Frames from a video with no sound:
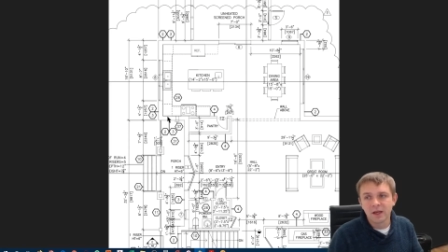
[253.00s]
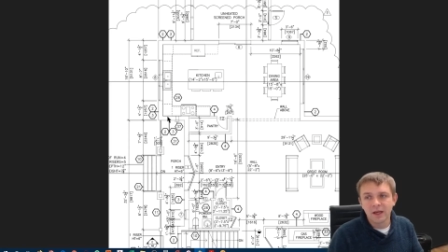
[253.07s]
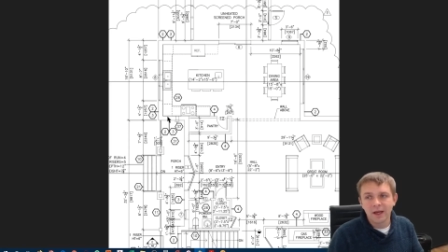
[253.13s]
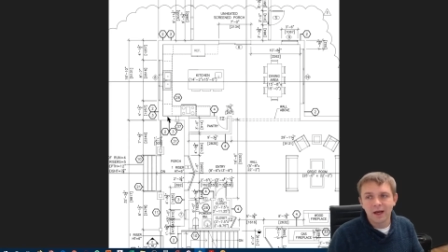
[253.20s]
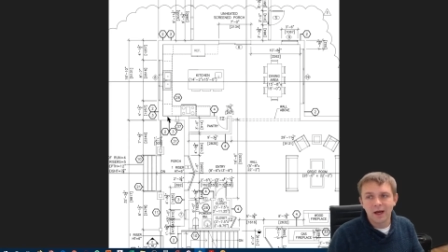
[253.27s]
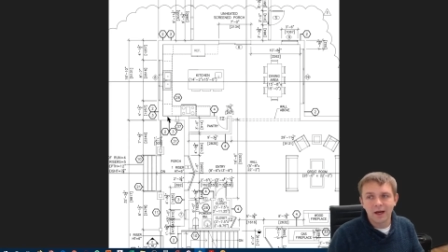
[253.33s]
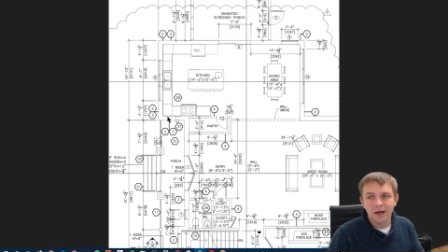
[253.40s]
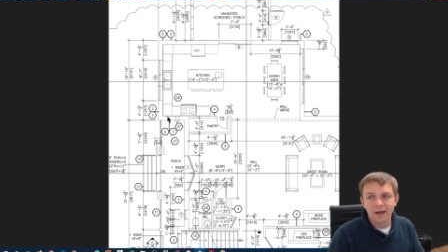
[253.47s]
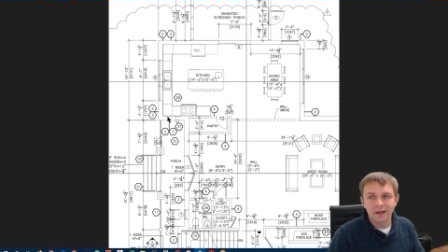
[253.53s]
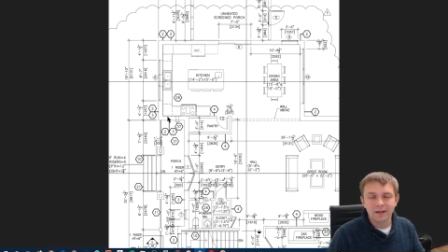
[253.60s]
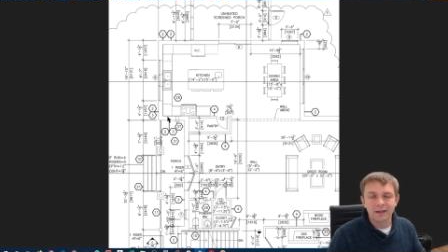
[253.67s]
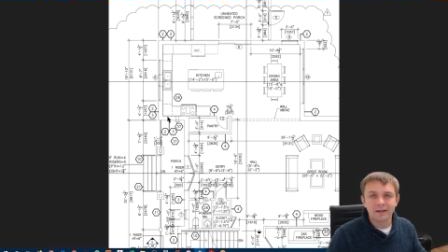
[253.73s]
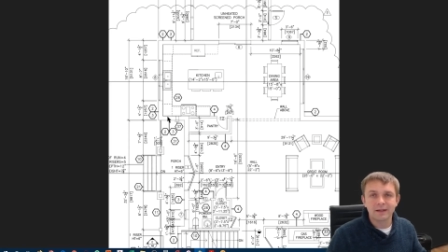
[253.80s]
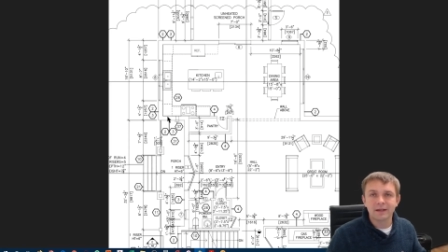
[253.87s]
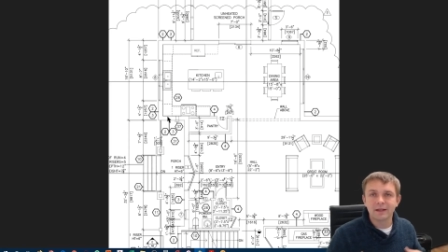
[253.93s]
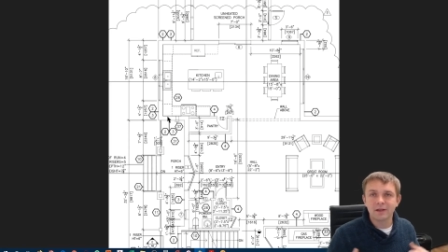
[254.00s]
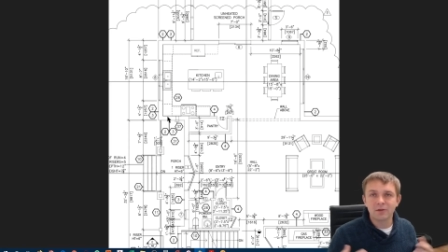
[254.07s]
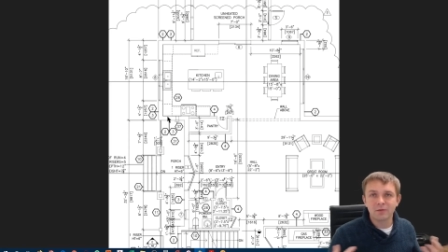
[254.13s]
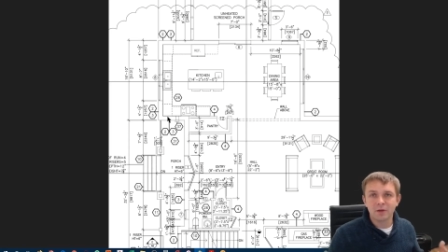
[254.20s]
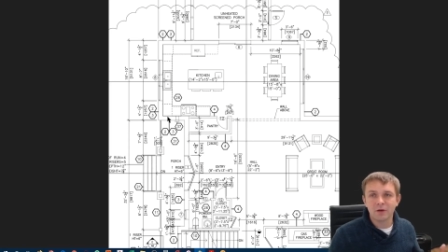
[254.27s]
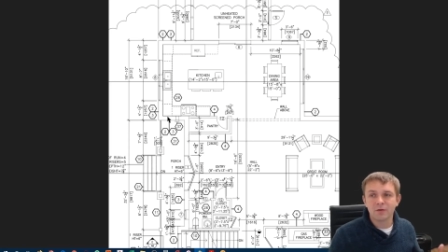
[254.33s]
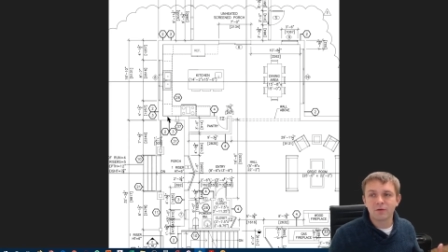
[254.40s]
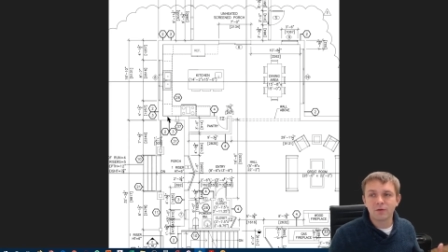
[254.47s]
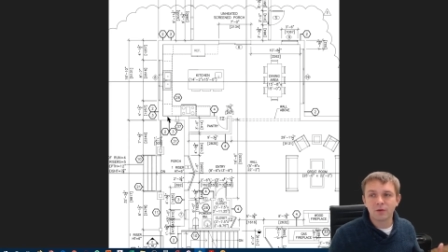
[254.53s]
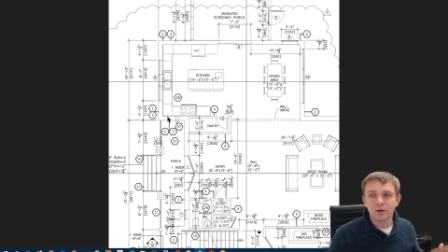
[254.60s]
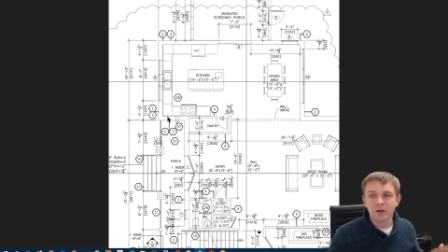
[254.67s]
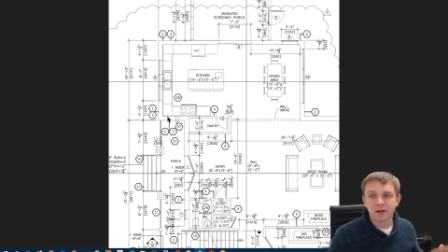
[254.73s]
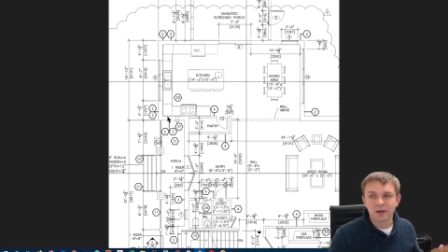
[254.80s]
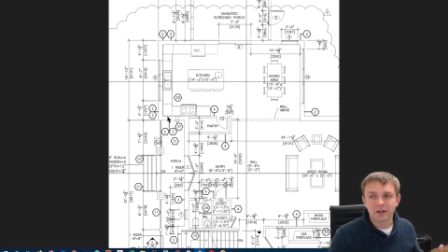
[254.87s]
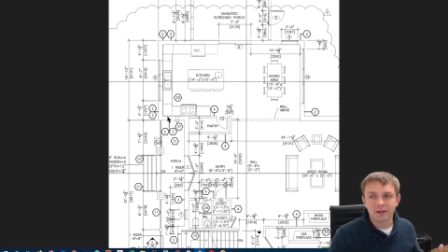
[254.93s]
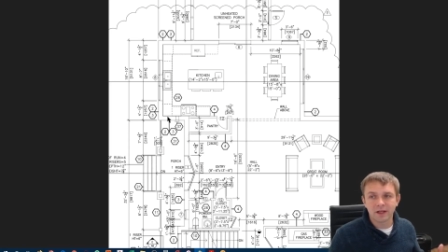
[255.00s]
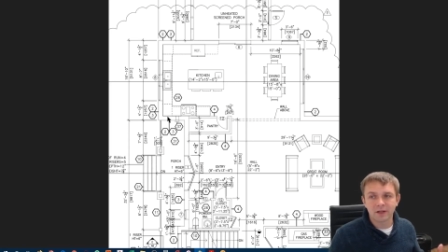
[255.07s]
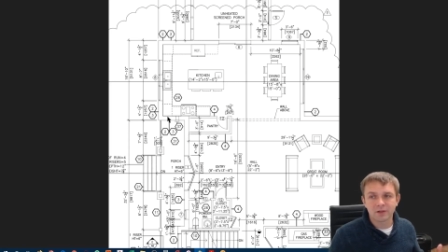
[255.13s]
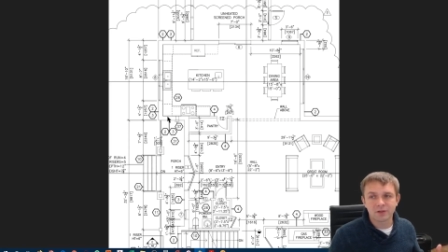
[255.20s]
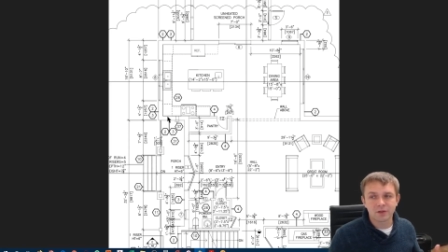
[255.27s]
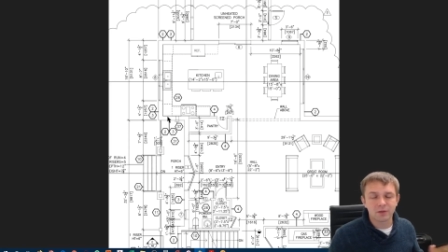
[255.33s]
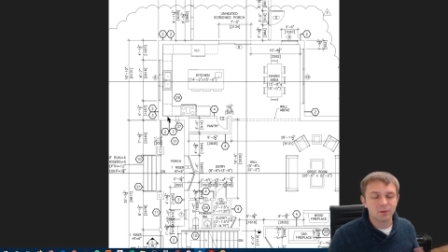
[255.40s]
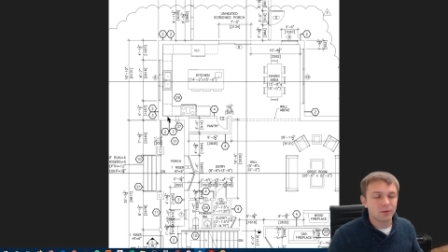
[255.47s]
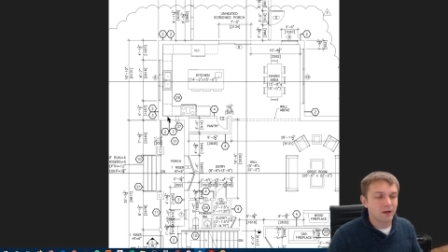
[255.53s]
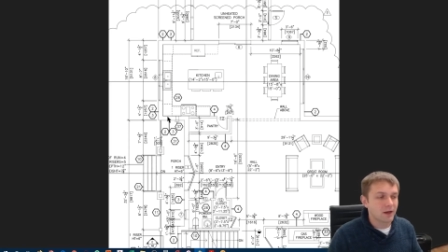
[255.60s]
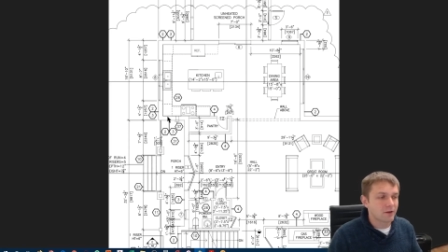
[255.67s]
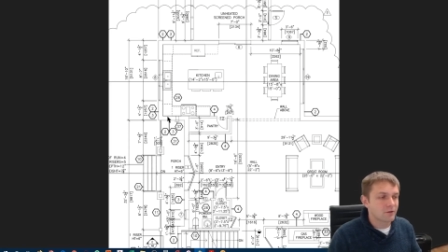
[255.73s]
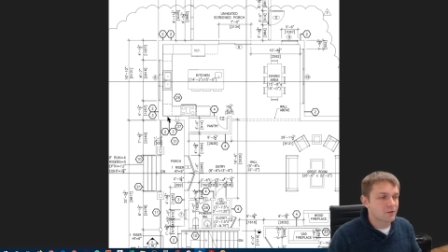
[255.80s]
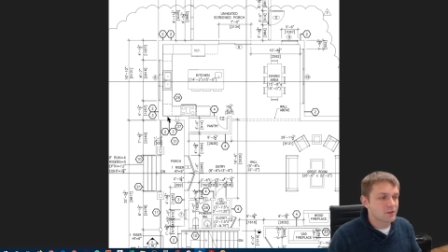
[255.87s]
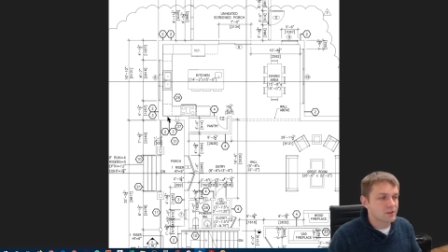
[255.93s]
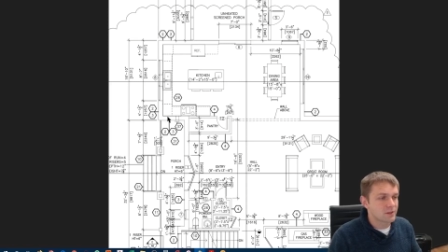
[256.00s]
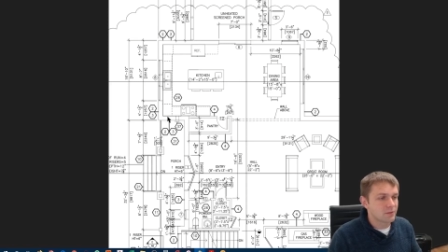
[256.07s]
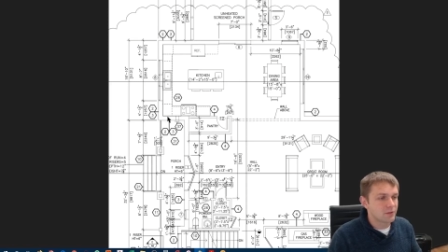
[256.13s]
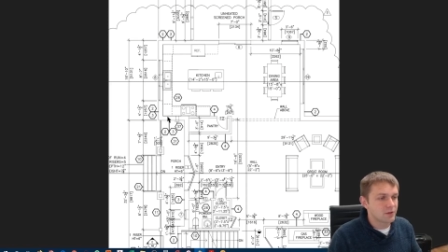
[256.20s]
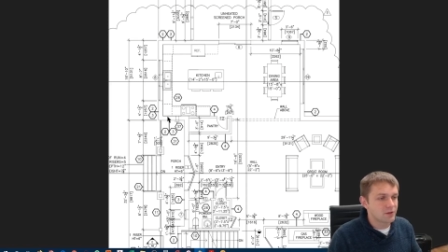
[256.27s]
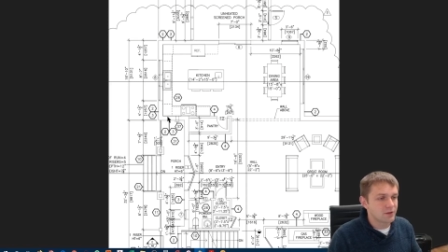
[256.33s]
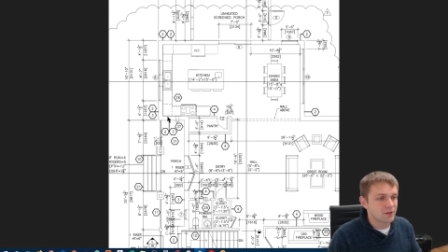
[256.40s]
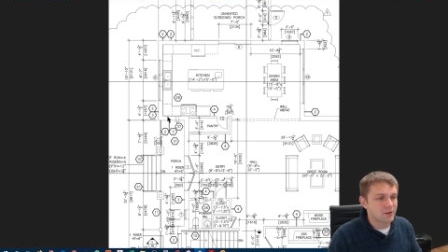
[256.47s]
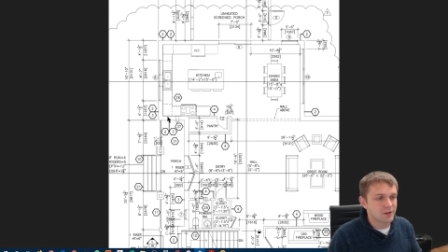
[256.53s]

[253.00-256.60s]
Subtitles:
they didn't give me a full architectural plan for some reason.